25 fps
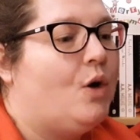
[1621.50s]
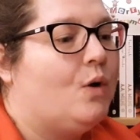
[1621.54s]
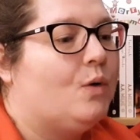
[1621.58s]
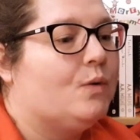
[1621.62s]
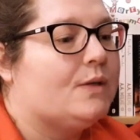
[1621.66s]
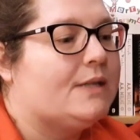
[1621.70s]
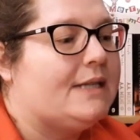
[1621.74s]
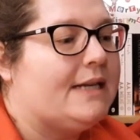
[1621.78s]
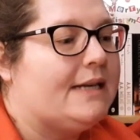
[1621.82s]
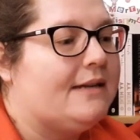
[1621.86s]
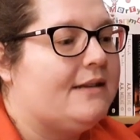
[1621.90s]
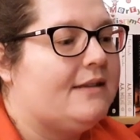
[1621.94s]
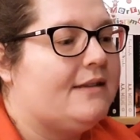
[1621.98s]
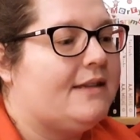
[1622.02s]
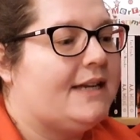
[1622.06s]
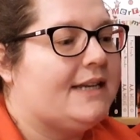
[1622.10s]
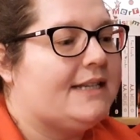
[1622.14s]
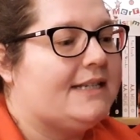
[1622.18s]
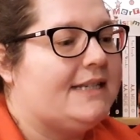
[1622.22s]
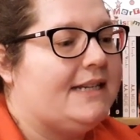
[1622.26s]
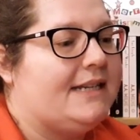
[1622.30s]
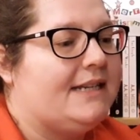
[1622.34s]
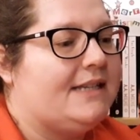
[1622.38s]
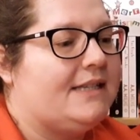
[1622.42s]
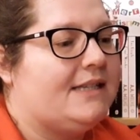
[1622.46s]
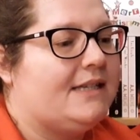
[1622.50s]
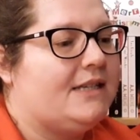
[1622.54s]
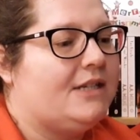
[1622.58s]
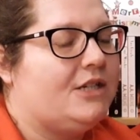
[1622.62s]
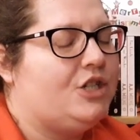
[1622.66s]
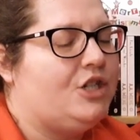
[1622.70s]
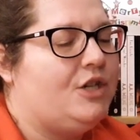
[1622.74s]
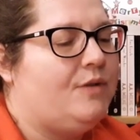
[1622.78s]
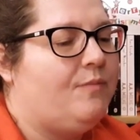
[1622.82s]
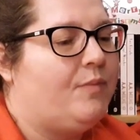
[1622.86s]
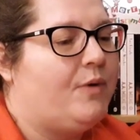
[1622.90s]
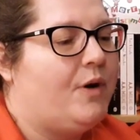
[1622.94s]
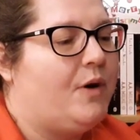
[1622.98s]
that is, she broke
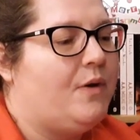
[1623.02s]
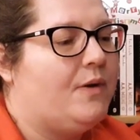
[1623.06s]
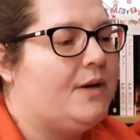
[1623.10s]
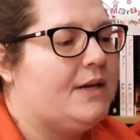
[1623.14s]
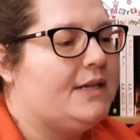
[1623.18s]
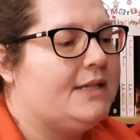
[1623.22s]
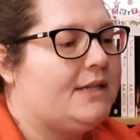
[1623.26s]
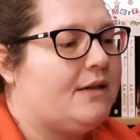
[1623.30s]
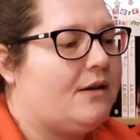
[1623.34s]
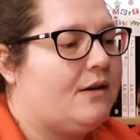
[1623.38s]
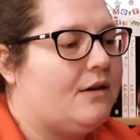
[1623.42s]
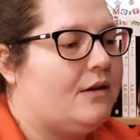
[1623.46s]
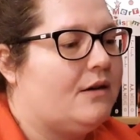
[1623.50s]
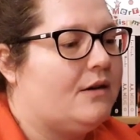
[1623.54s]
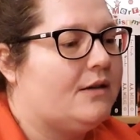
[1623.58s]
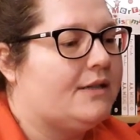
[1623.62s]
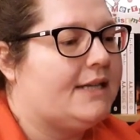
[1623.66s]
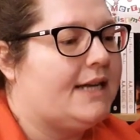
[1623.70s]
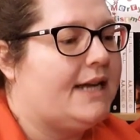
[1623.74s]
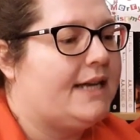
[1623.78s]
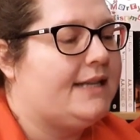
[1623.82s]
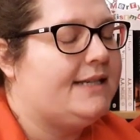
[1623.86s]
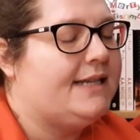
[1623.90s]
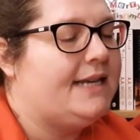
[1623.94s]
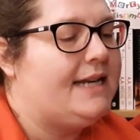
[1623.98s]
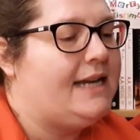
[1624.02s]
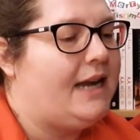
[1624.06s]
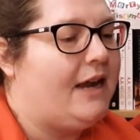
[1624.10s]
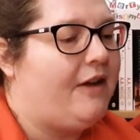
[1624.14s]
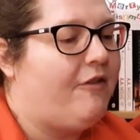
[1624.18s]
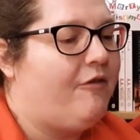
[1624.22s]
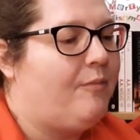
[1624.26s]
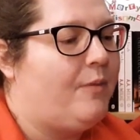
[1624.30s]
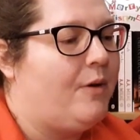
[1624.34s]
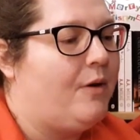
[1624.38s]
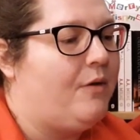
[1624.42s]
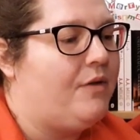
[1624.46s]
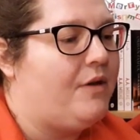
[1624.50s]
his heart and he left both
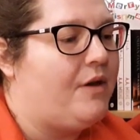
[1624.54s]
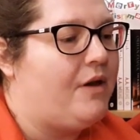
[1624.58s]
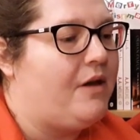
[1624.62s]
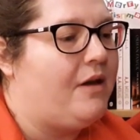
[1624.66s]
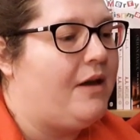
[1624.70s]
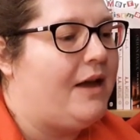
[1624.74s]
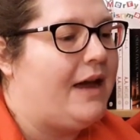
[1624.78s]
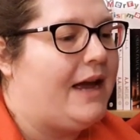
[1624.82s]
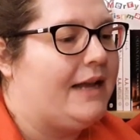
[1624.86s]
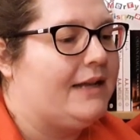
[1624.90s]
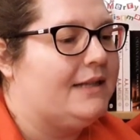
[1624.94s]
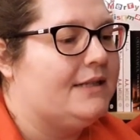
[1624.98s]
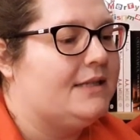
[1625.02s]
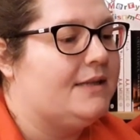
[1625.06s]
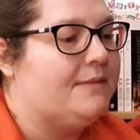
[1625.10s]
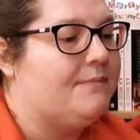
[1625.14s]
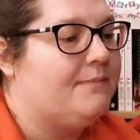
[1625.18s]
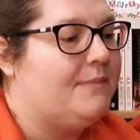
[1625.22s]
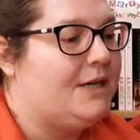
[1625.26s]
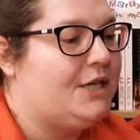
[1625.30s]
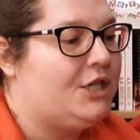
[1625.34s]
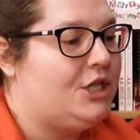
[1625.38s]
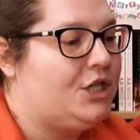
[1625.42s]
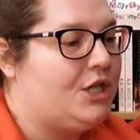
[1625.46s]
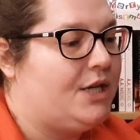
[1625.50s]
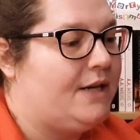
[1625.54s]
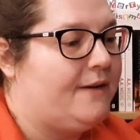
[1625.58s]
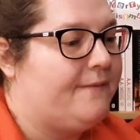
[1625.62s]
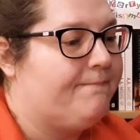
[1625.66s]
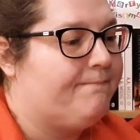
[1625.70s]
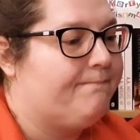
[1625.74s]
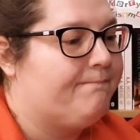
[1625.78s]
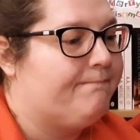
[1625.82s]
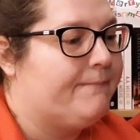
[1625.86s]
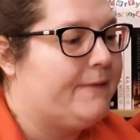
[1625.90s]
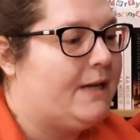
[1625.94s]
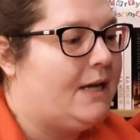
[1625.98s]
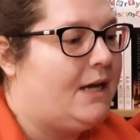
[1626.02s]
her and the mission.
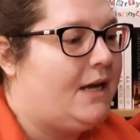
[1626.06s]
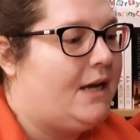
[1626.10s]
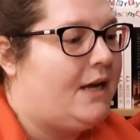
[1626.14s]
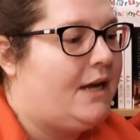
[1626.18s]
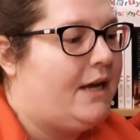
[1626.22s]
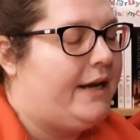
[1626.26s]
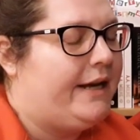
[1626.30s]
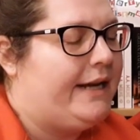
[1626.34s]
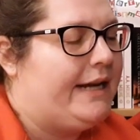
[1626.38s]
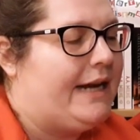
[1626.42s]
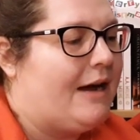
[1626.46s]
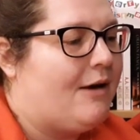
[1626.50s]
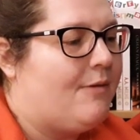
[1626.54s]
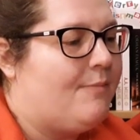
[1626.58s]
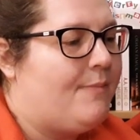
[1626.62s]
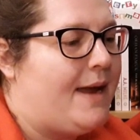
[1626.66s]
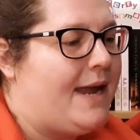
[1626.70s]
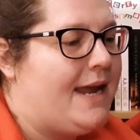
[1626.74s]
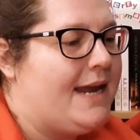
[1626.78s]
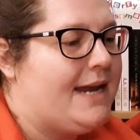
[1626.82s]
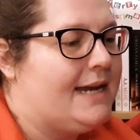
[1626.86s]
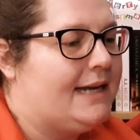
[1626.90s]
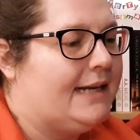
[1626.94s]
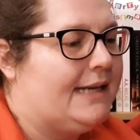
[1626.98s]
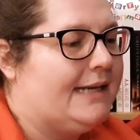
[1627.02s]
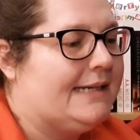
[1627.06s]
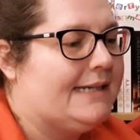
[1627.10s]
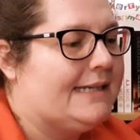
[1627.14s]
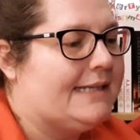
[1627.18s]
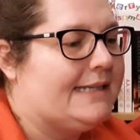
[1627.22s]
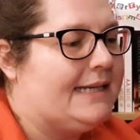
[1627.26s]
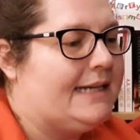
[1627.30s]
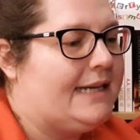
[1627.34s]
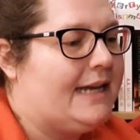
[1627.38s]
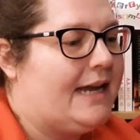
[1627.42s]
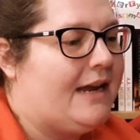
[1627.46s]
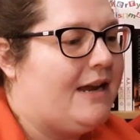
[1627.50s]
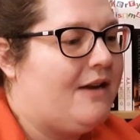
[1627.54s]
Now May clings to life, and
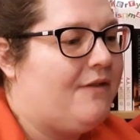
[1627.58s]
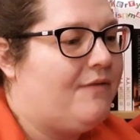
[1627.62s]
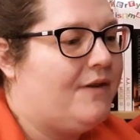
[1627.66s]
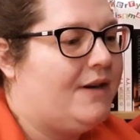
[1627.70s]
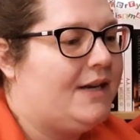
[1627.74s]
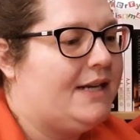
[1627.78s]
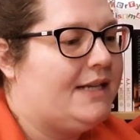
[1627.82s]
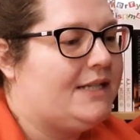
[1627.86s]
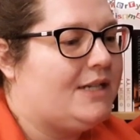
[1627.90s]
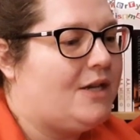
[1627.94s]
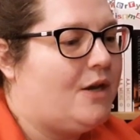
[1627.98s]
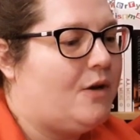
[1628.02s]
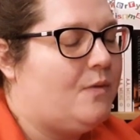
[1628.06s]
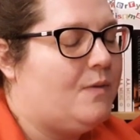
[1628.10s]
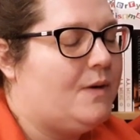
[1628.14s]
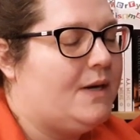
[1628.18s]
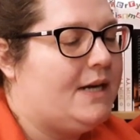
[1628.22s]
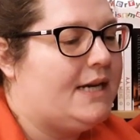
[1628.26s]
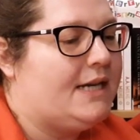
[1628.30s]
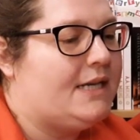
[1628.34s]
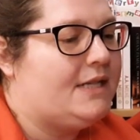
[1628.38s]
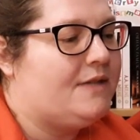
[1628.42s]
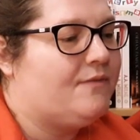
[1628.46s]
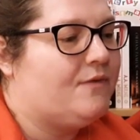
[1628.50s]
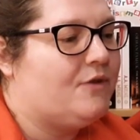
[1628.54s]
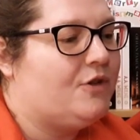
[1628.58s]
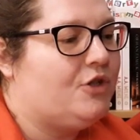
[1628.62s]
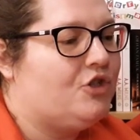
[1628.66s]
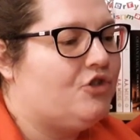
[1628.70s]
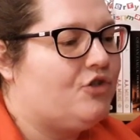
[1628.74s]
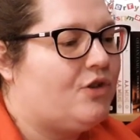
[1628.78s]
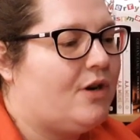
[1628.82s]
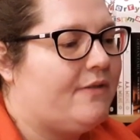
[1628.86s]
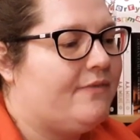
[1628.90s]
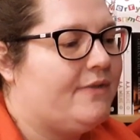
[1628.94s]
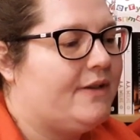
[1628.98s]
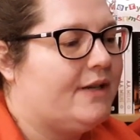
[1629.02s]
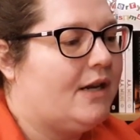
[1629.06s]
it's only his voice travelling
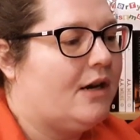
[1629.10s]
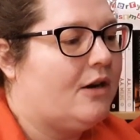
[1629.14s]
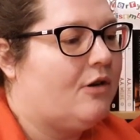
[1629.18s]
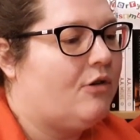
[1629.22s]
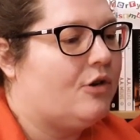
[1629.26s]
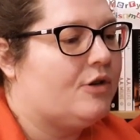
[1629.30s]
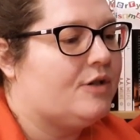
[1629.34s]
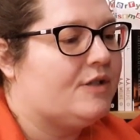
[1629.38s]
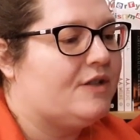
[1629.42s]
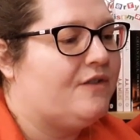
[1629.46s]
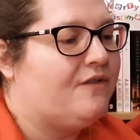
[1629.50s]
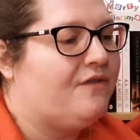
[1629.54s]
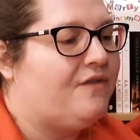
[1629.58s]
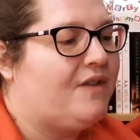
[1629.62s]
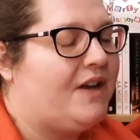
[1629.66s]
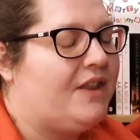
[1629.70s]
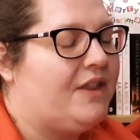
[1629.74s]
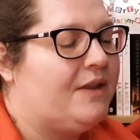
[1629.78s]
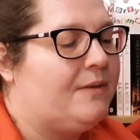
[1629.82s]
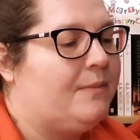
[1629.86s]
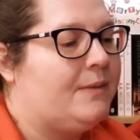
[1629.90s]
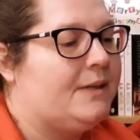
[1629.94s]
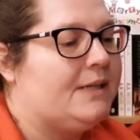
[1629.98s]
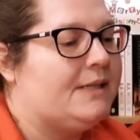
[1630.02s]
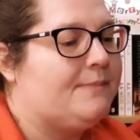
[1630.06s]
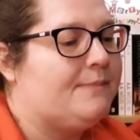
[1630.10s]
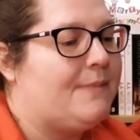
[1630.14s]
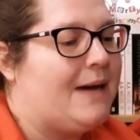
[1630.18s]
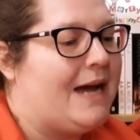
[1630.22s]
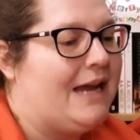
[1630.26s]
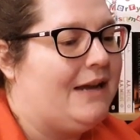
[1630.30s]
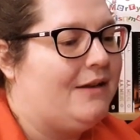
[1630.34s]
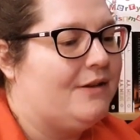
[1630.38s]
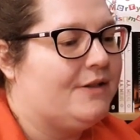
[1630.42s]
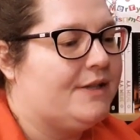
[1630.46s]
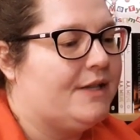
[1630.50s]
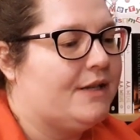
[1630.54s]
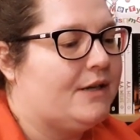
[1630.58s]
across the fathomless miles that can
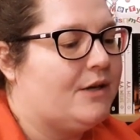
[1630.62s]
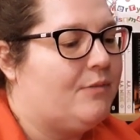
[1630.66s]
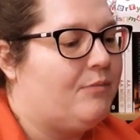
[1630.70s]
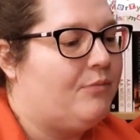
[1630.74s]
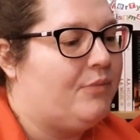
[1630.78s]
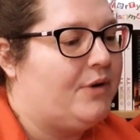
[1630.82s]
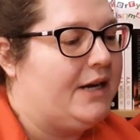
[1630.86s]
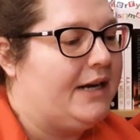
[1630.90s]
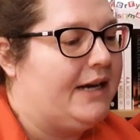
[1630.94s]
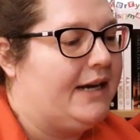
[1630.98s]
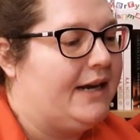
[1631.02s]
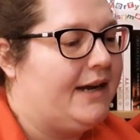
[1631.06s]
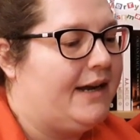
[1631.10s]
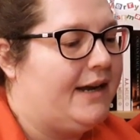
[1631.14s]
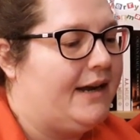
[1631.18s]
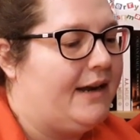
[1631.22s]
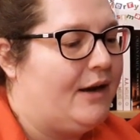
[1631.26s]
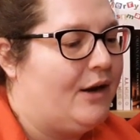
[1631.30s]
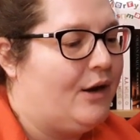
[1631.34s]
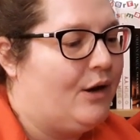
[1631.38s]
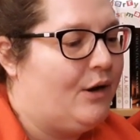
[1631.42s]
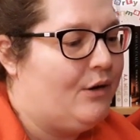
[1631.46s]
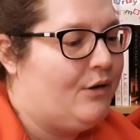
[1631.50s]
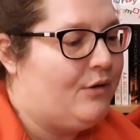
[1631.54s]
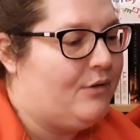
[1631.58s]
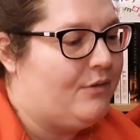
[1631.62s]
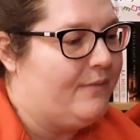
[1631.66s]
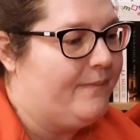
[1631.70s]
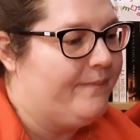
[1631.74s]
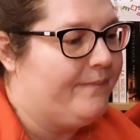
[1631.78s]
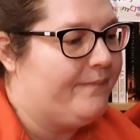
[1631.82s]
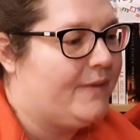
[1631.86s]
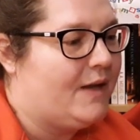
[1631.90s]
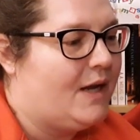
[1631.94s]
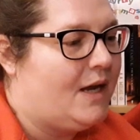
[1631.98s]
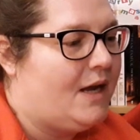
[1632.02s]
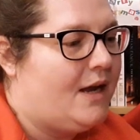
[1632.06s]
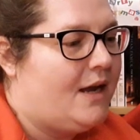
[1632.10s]
bring her home.
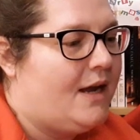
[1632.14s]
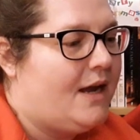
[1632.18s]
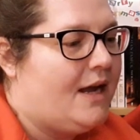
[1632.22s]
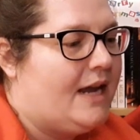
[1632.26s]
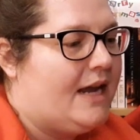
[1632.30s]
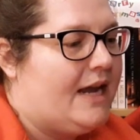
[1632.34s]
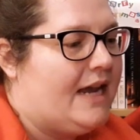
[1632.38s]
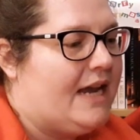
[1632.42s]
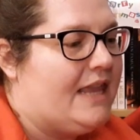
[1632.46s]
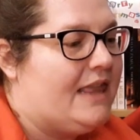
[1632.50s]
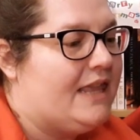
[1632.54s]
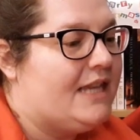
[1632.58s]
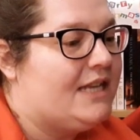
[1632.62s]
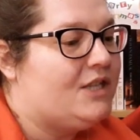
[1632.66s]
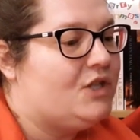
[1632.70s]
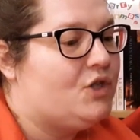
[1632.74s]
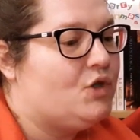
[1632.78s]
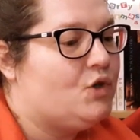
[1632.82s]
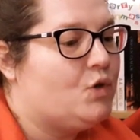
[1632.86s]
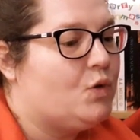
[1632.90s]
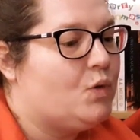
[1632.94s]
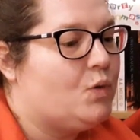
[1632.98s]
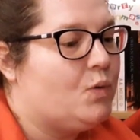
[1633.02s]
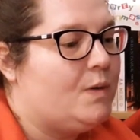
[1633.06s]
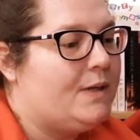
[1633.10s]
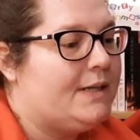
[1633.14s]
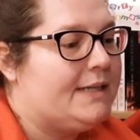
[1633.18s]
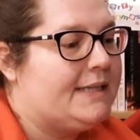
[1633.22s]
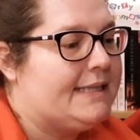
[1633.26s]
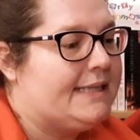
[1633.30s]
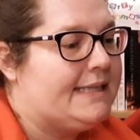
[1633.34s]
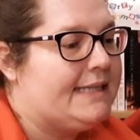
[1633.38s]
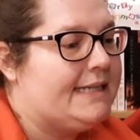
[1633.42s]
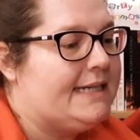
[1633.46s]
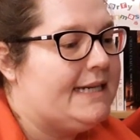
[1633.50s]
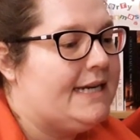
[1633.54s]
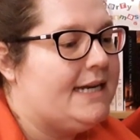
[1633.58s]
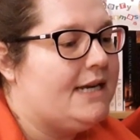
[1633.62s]
In this twisty,
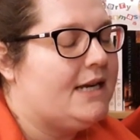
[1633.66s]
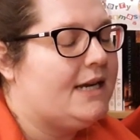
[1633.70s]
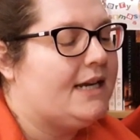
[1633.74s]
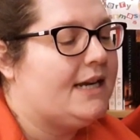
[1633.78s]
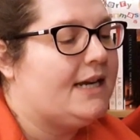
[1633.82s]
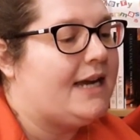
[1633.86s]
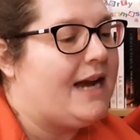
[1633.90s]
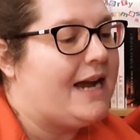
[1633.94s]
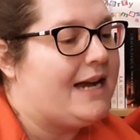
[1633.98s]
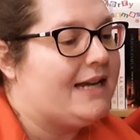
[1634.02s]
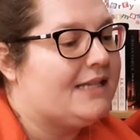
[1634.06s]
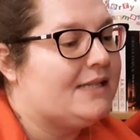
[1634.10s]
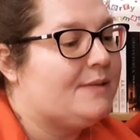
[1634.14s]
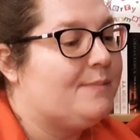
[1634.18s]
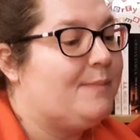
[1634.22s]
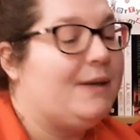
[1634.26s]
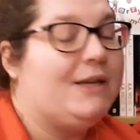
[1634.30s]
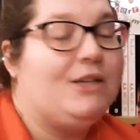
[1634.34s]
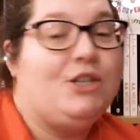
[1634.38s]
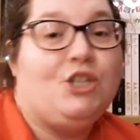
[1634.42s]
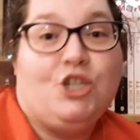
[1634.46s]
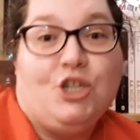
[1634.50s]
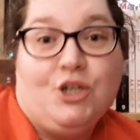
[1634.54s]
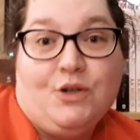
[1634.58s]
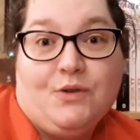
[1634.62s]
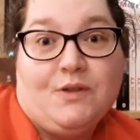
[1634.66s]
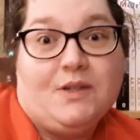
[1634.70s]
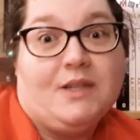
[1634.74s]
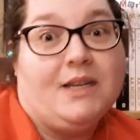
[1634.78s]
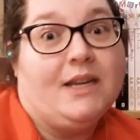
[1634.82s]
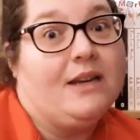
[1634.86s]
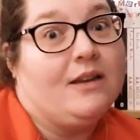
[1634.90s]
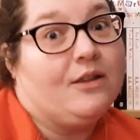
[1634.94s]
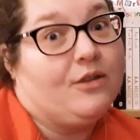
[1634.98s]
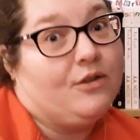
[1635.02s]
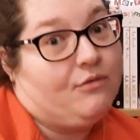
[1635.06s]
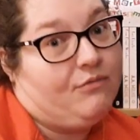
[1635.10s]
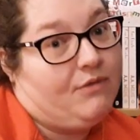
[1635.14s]
gasp inducing
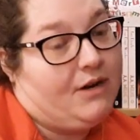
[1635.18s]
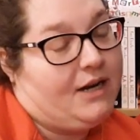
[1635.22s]
thriller,